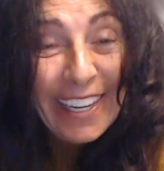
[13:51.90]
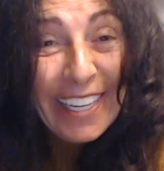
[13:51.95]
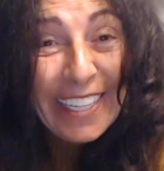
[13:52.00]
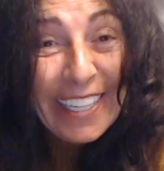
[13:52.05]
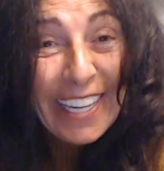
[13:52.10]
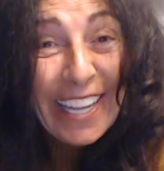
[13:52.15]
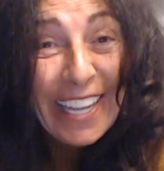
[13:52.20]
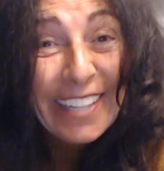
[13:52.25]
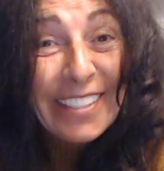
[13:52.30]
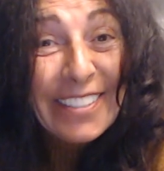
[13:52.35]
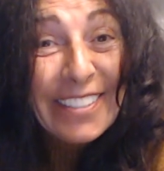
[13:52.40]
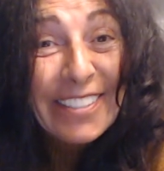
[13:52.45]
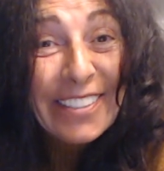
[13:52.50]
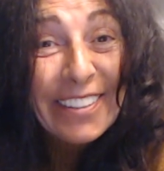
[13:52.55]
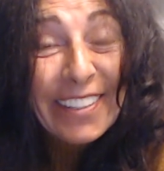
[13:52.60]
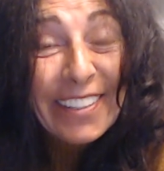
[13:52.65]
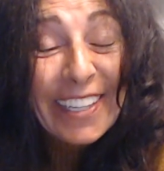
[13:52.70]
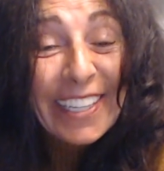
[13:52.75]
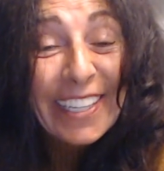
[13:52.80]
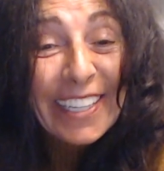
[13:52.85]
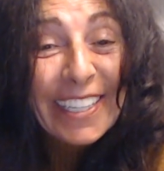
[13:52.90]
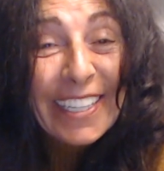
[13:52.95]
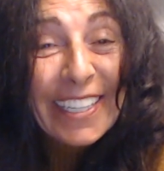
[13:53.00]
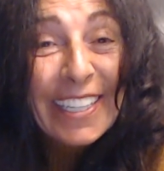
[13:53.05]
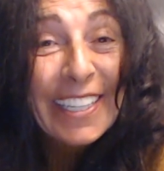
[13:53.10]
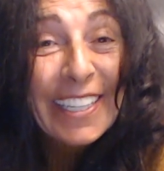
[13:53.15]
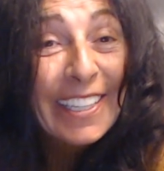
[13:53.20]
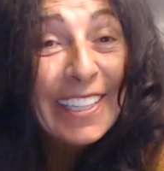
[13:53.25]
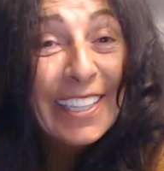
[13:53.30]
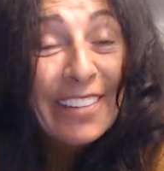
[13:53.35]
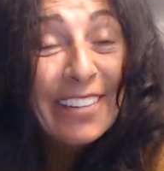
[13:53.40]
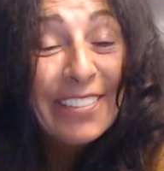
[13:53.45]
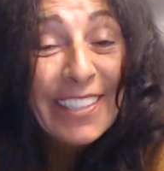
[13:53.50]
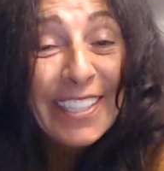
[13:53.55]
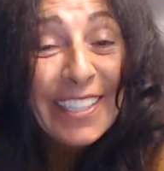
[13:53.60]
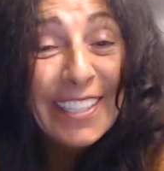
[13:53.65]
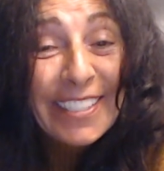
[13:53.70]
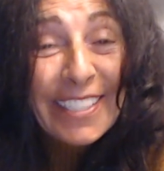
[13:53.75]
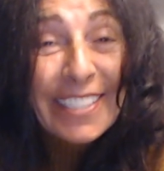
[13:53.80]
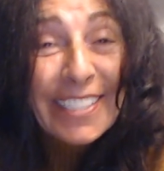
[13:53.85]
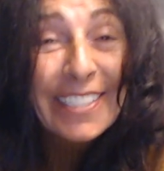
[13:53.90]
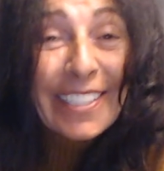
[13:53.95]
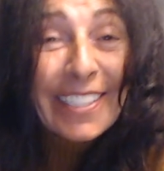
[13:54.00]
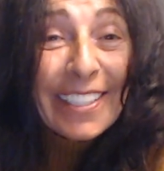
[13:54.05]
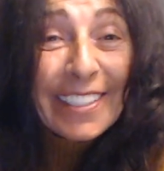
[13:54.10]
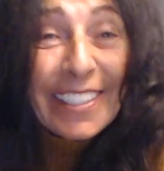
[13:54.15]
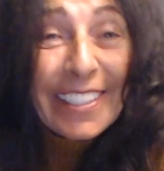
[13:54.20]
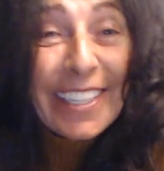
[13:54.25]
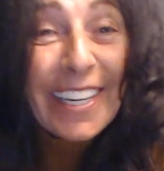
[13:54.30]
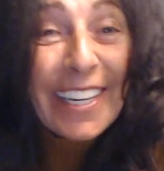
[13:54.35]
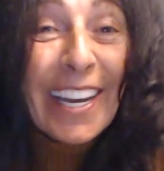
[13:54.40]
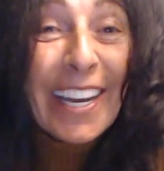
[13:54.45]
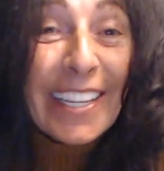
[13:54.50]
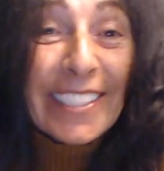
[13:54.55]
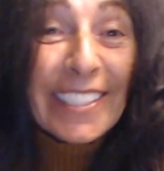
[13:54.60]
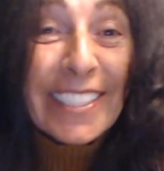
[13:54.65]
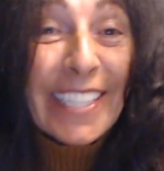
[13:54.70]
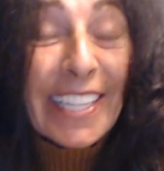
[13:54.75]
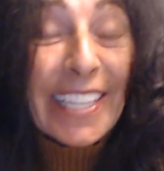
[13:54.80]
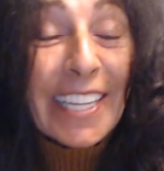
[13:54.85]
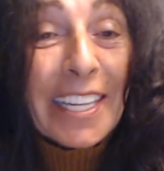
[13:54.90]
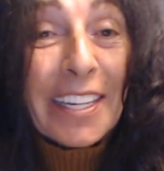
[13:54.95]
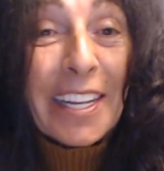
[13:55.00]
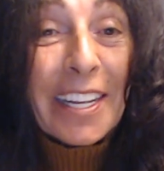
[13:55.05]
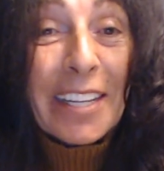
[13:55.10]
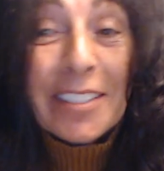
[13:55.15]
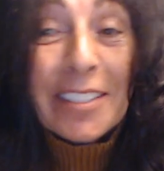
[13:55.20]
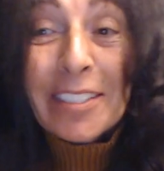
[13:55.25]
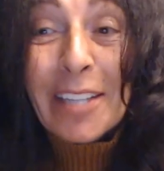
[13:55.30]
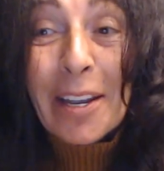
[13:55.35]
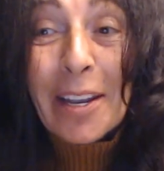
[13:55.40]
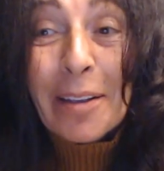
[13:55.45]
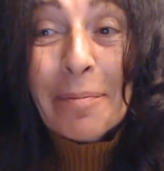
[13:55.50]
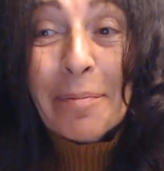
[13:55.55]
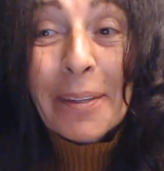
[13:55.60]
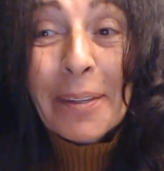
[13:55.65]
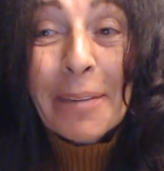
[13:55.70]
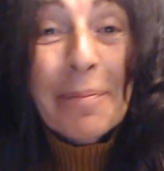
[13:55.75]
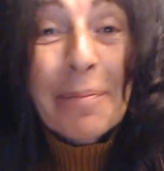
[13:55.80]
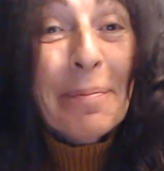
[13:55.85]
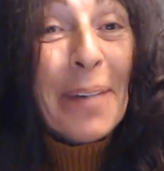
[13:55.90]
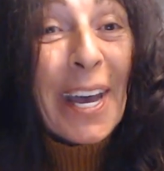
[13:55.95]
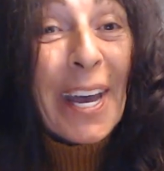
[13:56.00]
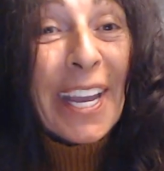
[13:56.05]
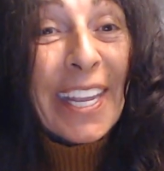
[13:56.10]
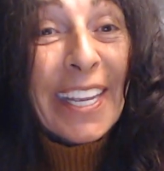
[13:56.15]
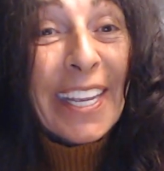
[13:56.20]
And enjoy. Love and kisses. I'll see you again next time. Bye.